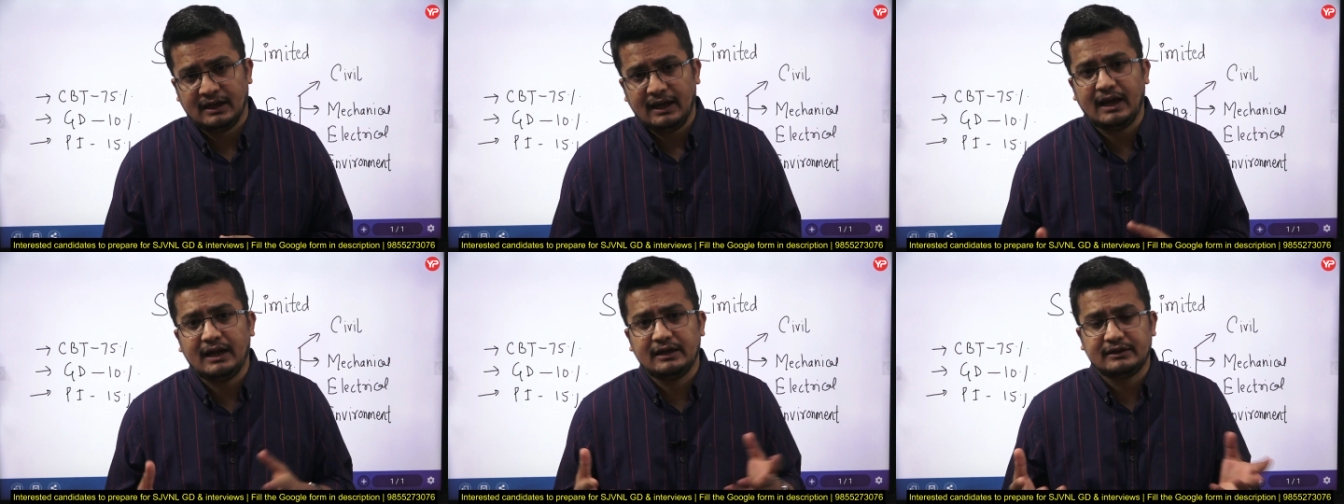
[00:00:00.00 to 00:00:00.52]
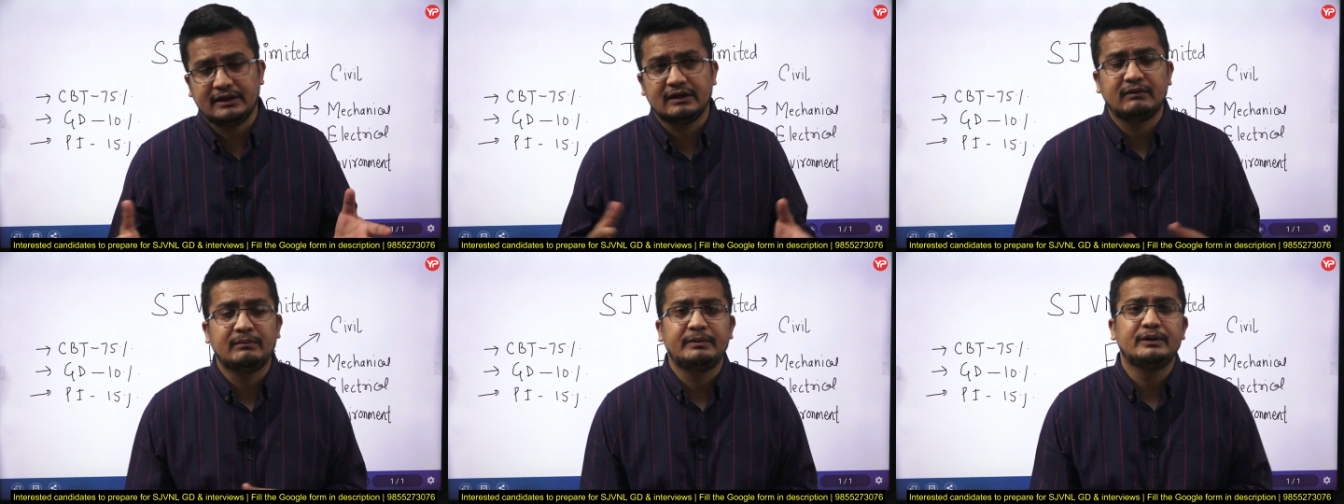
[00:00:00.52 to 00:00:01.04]
And
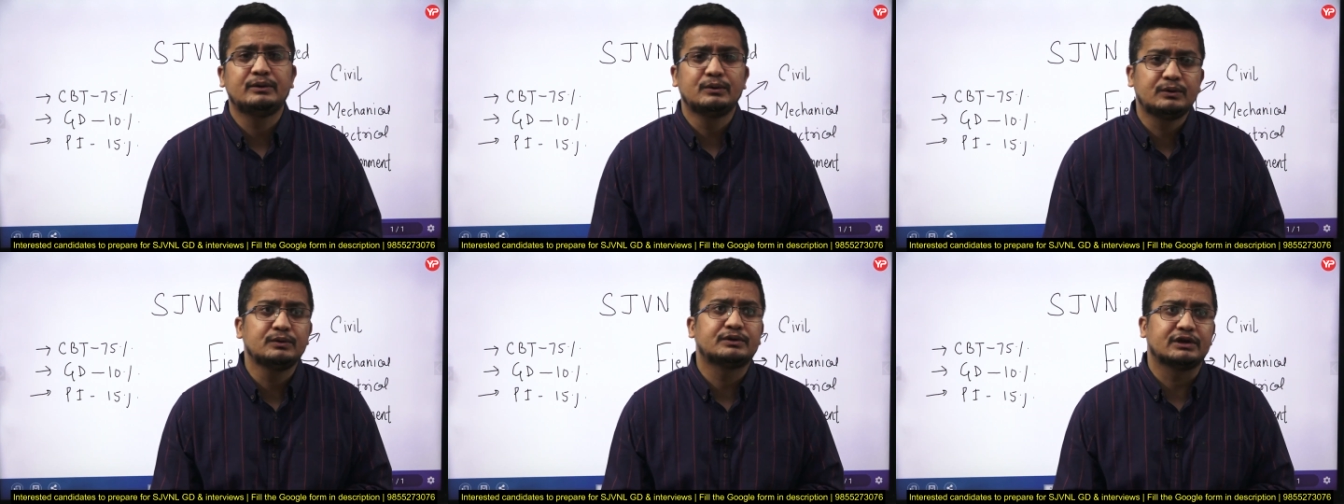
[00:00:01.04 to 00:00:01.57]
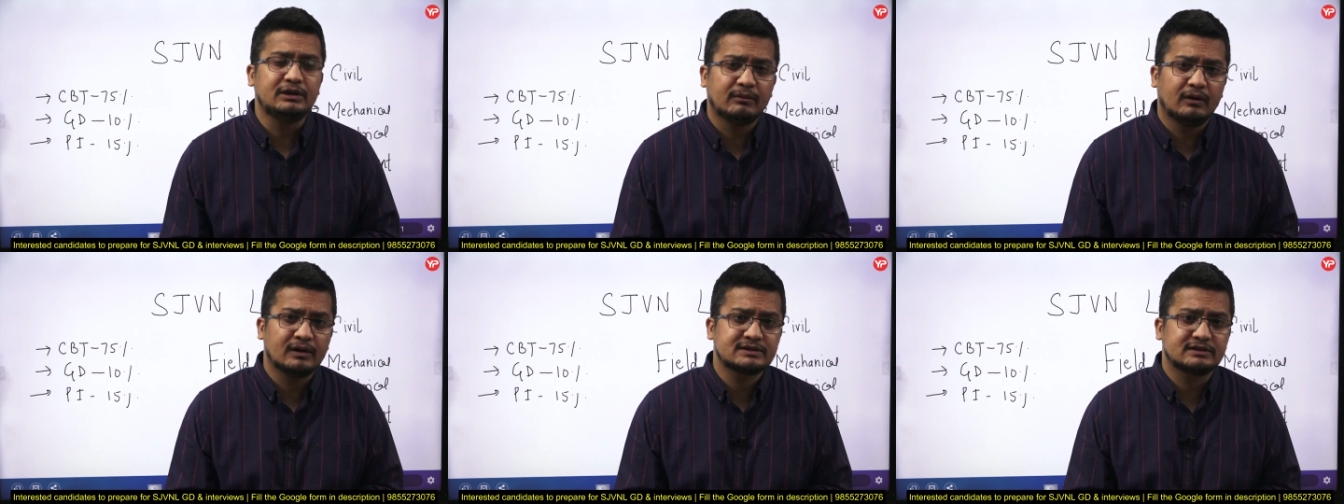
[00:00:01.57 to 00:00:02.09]
there will be two to three
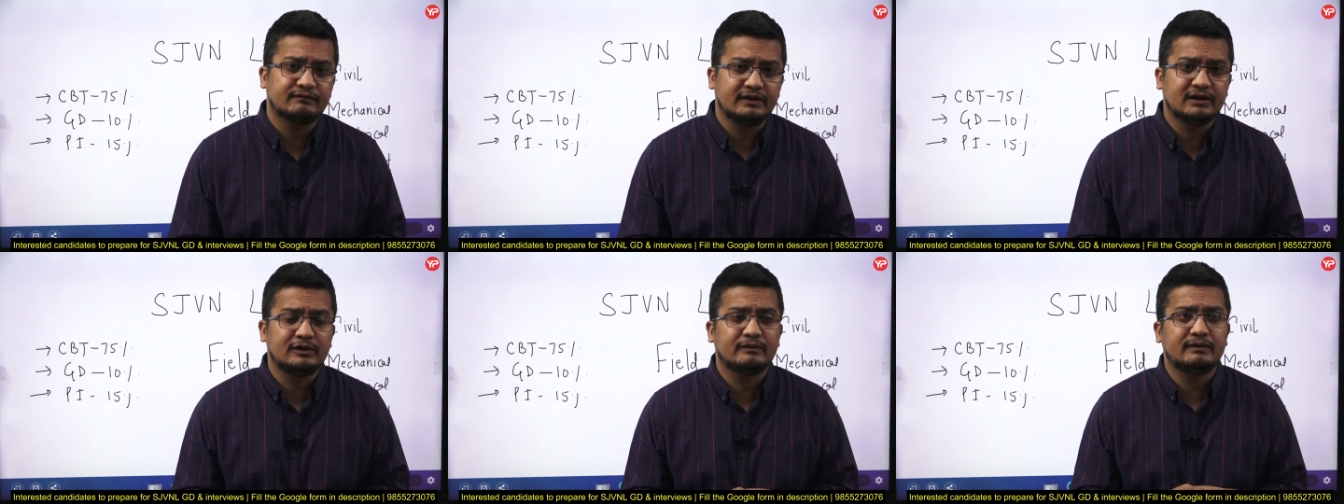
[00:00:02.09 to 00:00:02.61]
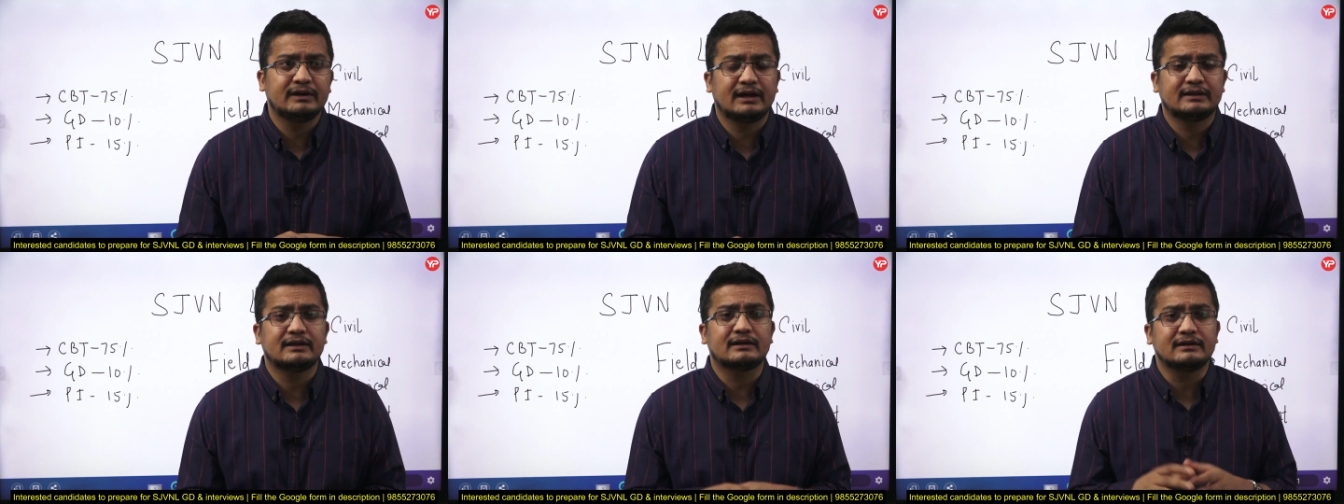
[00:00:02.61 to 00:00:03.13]
mocks where you will
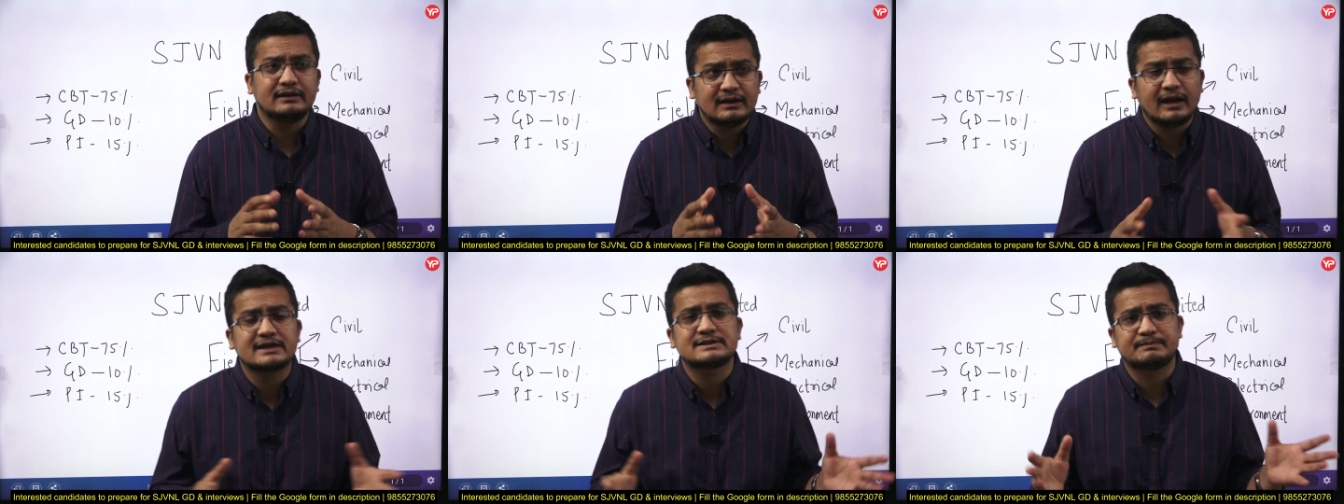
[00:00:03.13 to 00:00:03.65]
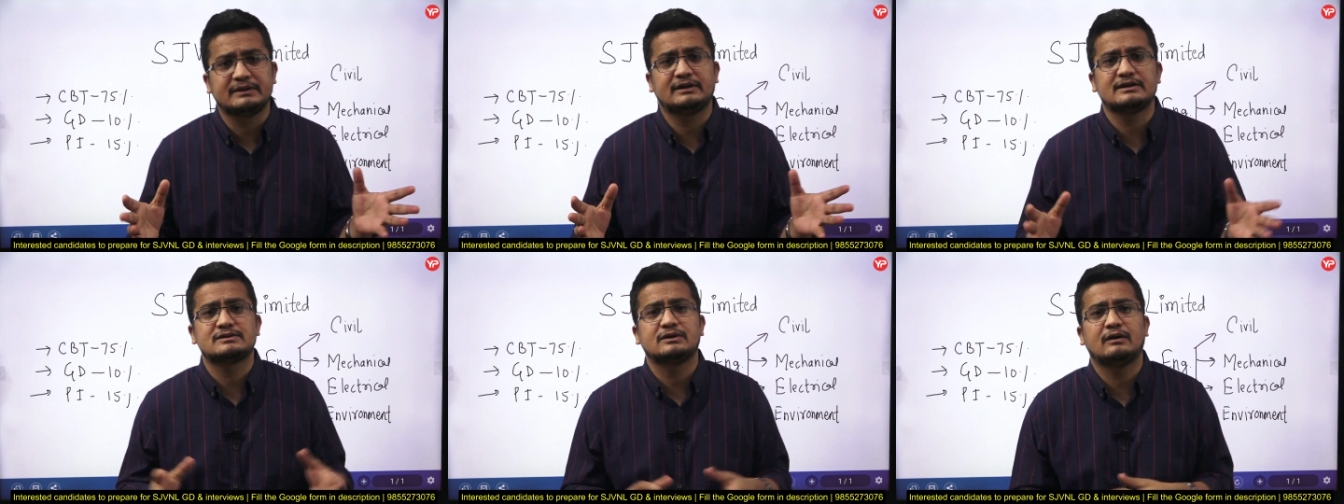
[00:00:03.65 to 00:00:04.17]
get the real
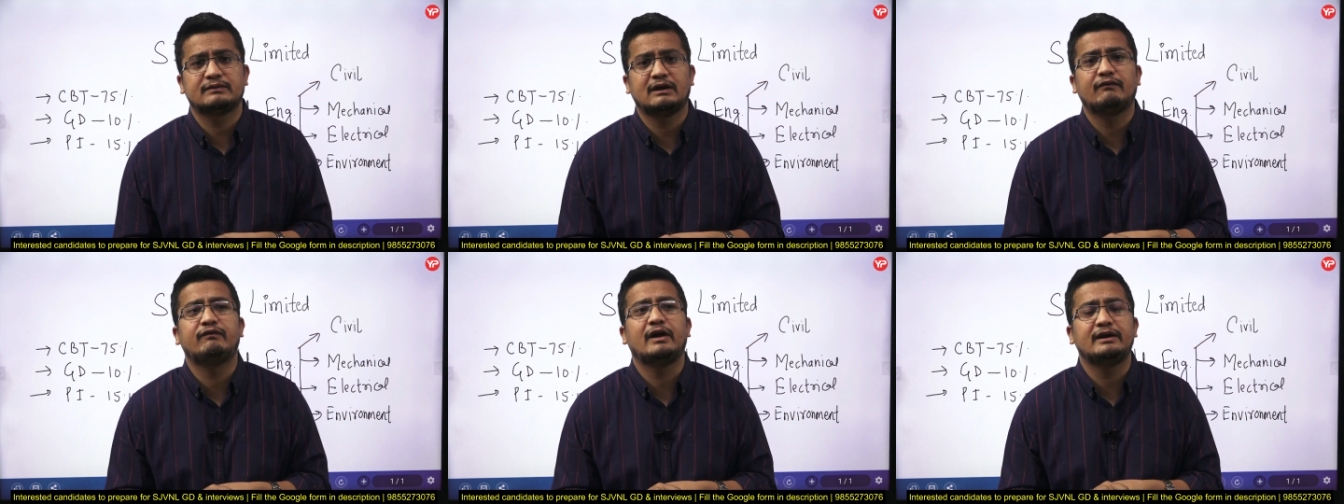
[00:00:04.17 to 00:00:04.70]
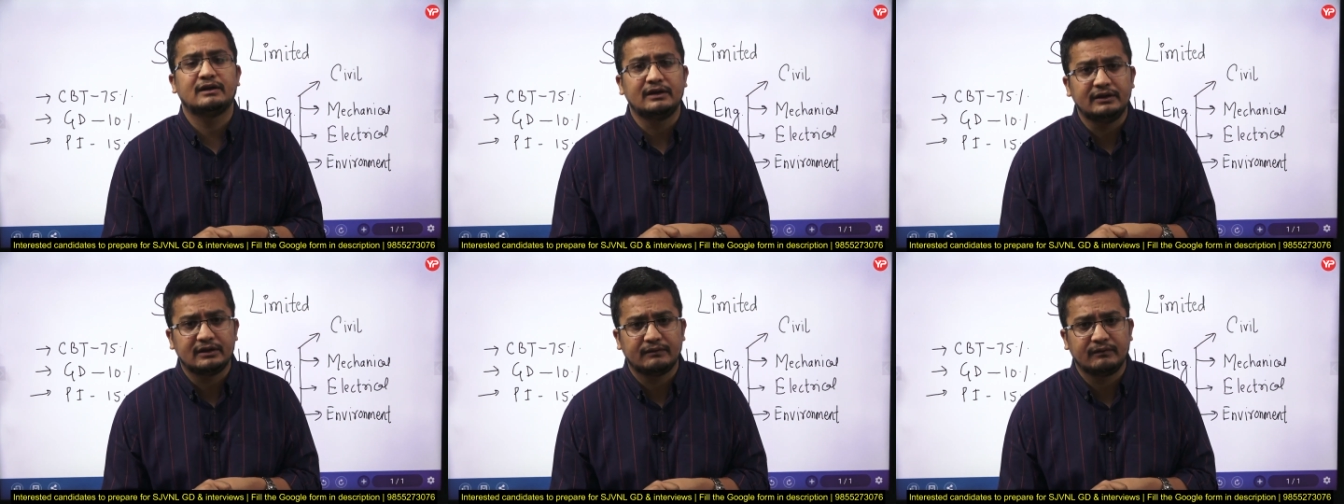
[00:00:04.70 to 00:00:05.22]
experience of the final
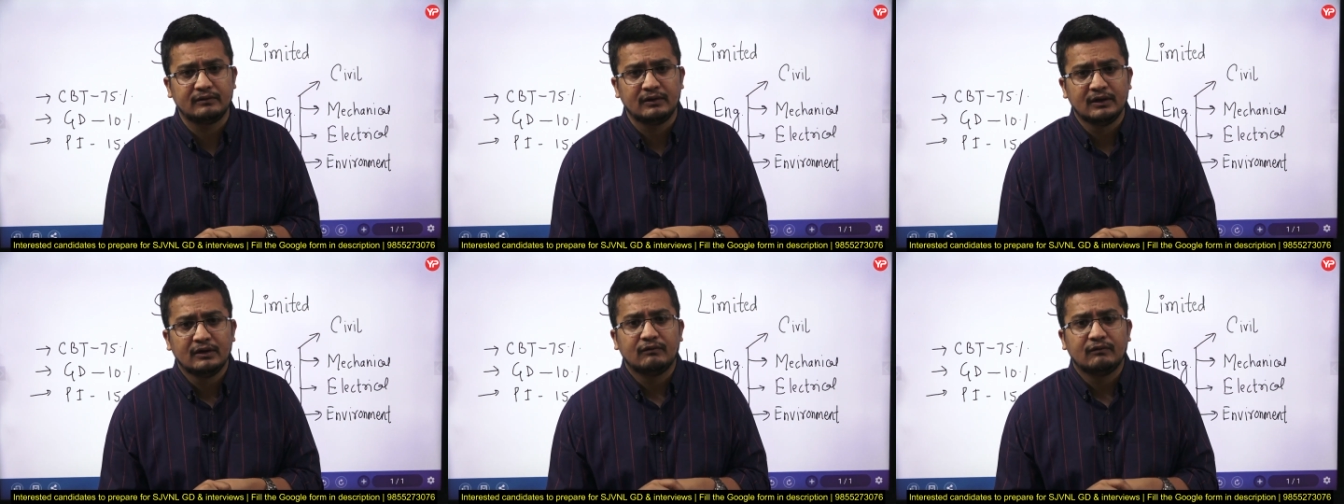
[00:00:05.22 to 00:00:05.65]
interview,